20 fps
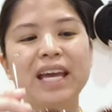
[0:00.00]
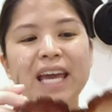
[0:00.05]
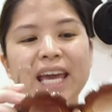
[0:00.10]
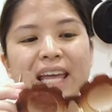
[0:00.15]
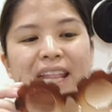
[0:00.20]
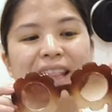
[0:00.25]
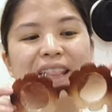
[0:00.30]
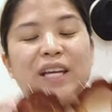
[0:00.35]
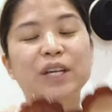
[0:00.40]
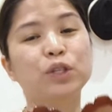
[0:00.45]

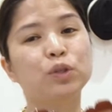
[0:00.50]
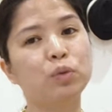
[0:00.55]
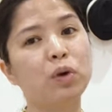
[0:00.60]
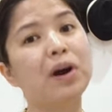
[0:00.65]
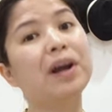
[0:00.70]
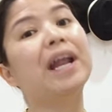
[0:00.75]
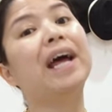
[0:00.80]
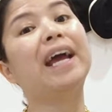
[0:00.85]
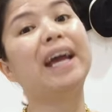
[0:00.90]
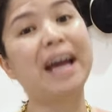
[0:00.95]
In this
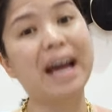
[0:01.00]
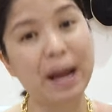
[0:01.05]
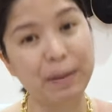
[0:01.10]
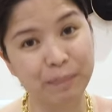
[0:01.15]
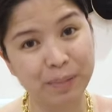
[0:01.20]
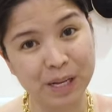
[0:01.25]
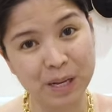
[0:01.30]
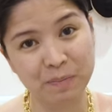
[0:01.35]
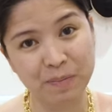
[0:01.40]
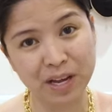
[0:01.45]
one, I
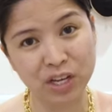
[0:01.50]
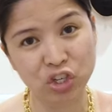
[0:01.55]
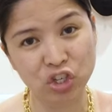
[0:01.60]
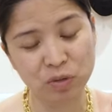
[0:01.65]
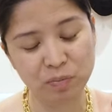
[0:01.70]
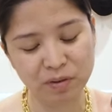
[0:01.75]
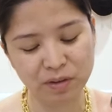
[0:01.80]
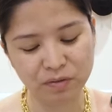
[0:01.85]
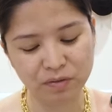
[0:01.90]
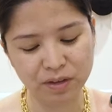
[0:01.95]
happily paid
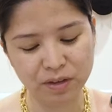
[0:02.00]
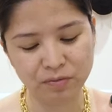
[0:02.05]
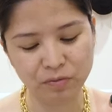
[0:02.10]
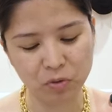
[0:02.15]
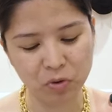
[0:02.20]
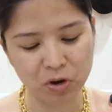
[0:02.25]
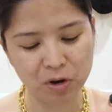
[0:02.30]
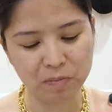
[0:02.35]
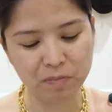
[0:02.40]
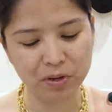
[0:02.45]
shipping fee
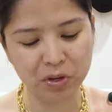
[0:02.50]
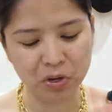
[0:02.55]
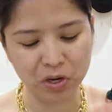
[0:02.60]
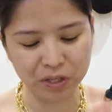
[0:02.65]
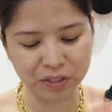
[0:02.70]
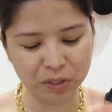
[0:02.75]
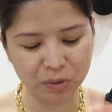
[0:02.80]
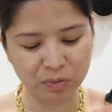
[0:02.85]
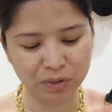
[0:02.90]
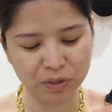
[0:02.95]
for
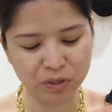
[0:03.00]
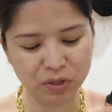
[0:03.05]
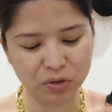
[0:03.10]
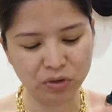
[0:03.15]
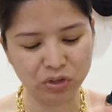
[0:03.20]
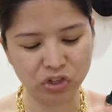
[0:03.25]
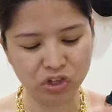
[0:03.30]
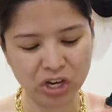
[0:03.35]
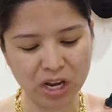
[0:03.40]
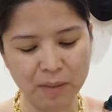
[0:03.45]
because it was so
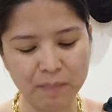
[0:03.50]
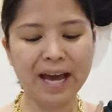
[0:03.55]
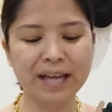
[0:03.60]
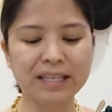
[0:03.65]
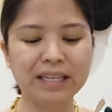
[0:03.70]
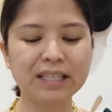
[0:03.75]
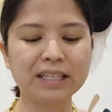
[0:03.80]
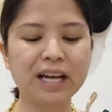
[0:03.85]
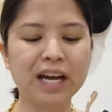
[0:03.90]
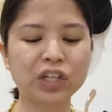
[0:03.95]
cheap. I
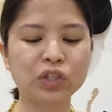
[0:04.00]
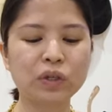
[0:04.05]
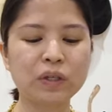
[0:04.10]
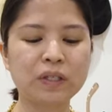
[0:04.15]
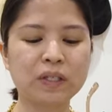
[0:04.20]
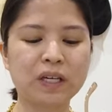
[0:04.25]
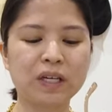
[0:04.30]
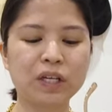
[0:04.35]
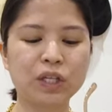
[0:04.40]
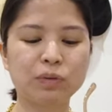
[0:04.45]
think the actual
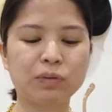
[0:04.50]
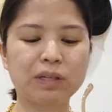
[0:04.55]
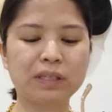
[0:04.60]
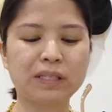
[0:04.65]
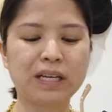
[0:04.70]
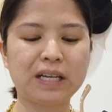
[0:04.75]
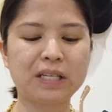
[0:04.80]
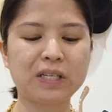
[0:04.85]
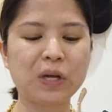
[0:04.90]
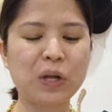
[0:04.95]
sunnies were
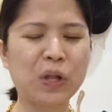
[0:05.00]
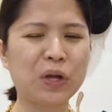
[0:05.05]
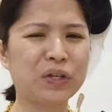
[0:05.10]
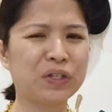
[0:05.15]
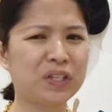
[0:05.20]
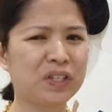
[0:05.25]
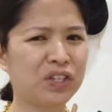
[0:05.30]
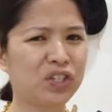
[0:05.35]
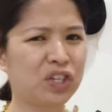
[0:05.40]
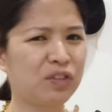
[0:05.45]
$10
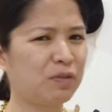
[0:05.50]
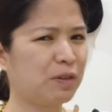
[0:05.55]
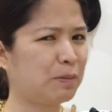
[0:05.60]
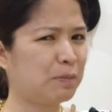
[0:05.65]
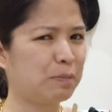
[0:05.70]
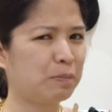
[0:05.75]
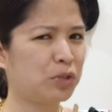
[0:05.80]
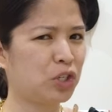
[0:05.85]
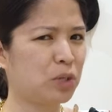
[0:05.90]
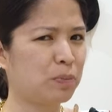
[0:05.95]
and the
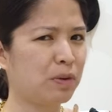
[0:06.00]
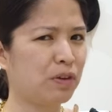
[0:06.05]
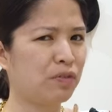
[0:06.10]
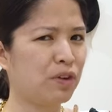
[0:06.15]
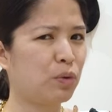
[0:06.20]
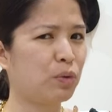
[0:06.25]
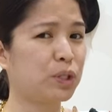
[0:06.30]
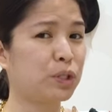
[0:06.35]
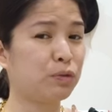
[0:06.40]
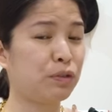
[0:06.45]
shipping fee
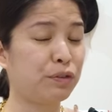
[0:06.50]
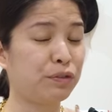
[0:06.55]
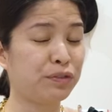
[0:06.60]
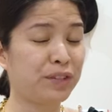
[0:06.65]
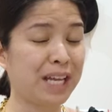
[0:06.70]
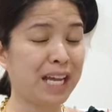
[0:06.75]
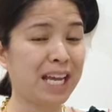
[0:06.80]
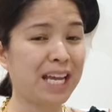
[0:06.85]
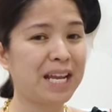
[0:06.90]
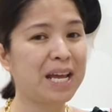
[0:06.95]
was
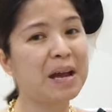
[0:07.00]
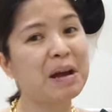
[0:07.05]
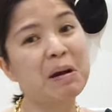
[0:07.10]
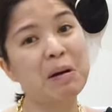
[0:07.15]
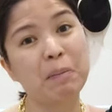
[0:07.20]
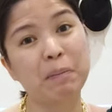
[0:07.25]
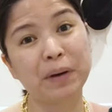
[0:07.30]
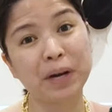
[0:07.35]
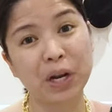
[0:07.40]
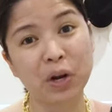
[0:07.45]
$15,
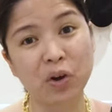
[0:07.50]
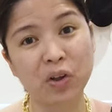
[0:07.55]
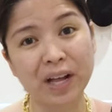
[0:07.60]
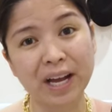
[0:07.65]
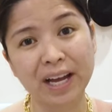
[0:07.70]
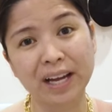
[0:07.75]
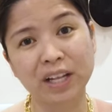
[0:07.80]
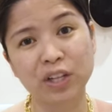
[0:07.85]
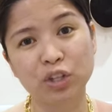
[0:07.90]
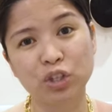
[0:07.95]
but it all
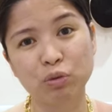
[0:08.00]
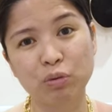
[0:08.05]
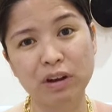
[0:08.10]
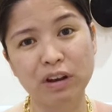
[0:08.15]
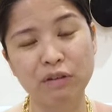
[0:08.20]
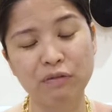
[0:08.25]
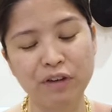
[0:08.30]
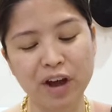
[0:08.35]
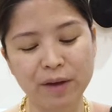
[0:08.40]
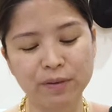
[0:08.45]
added to
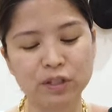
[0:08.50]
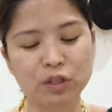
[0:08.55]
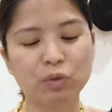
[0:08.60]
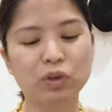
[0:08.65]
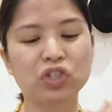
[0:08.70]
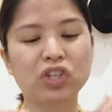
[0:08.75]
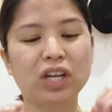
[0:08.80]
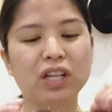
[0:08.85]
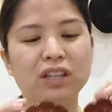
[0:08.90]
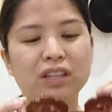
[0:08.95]
$25,
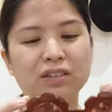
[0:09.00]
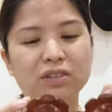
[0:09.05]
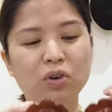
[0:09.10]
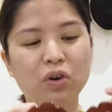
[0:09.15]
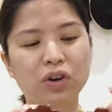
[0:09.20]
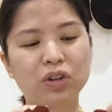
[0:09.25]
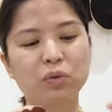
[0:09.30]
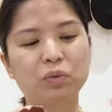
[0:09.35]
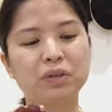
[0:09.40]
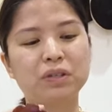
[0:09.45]
which I
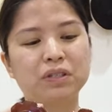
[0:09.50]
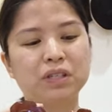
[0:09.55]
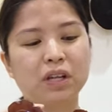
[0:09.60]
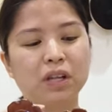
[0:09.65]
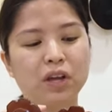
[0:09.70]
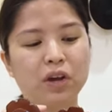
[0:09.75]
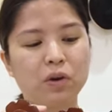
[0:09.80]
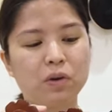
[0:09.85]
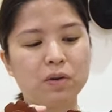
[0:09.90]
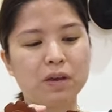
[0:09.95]
thought was still
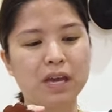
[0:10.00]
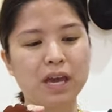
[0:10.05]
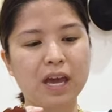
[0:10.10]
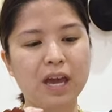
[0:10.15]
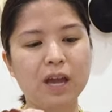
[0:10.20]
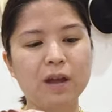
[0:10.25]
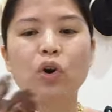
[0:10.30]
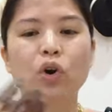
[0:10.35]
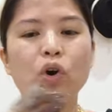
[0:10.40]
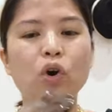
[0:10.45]

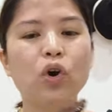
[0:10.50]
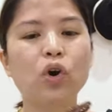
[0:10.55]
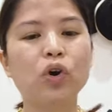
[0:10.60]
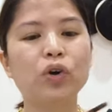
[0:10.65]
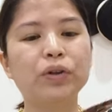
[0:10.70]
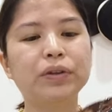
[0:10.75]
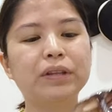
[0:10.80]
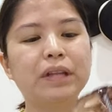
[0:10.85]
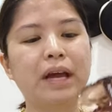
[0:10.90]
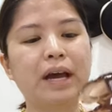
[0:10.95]
okay.
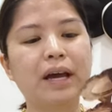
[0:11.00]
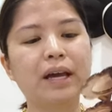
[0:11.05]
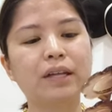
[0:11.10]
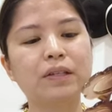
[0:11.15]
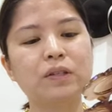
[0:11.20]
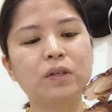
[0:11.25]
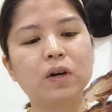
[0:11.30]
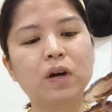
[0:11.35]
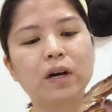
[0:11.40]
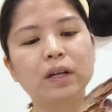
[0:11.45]
All that,
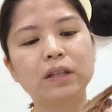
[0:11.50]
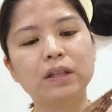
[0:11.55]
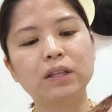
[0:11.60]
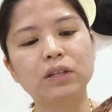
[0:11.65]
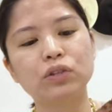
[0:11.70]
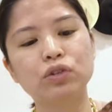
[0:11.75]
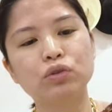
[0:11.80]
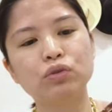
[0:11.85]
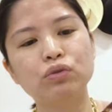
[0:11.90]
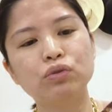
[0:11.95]
it's got the
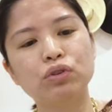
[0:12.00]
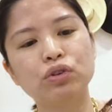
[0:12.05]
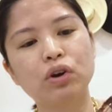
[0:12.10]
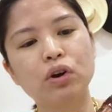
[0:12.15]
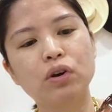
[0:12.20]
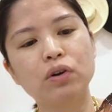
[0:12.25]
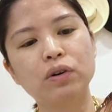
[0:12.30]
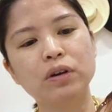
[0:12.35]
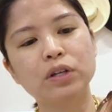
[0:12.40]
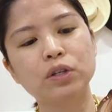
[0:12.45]

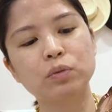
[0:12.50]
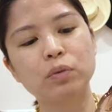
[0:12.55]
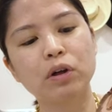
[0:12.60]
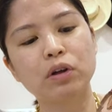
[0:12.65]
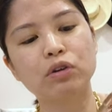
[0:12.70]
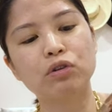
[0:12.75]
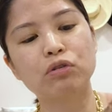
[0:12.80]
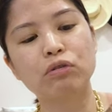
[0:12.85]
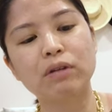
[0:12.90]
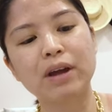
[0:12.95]
two-tone as well,
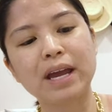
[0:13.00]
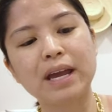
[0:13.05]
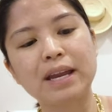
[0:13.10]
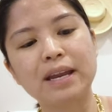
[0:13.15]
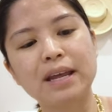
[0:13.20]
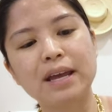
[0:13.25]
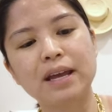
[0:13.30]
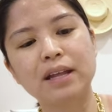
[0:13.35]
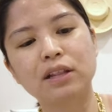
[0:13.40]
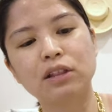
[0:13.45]

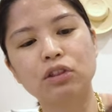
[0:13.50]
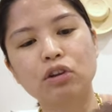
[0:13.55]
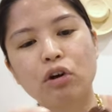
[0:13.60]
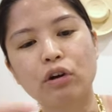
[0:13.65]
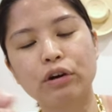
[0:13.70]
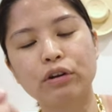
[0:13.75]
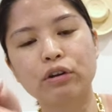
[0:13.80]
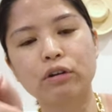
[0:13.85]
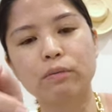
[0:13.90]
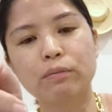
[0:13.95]
gradient,
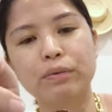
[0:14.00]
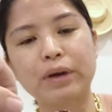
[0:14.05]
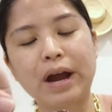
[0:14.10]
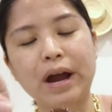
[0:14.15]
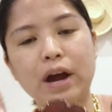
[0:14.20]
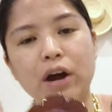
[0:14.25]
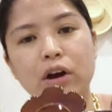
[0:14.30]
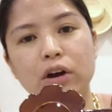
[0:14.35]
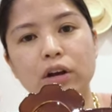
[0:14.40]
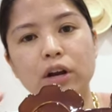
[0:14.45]
darker
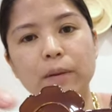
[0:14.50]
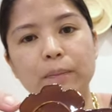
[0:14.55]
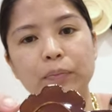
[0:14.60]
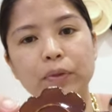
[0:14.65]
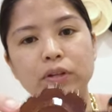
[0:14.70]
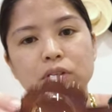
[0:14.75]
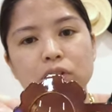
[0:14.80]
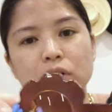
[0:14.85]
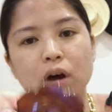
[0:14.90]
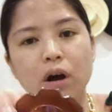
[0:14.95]
brown up
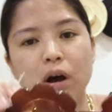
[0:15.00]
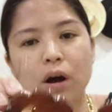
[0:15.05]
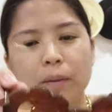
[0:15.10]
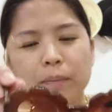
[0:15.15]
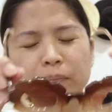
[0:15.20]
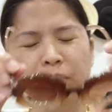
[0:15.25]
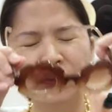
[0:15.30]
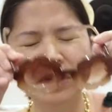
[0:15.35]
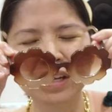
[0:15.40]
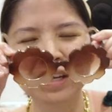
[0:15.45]
the
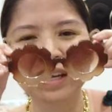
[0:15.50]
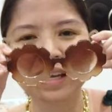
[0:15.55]
top,